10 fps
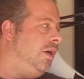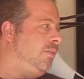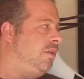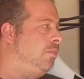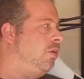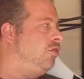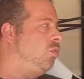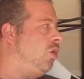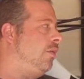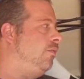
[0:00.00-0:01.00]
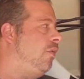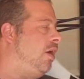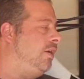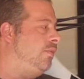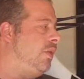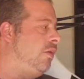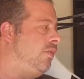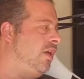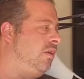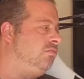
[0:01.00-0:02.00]
These monitors are working fine, even though
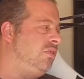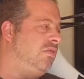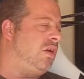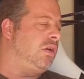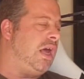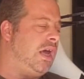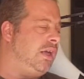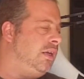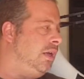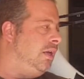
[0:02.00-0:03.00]
they're okay.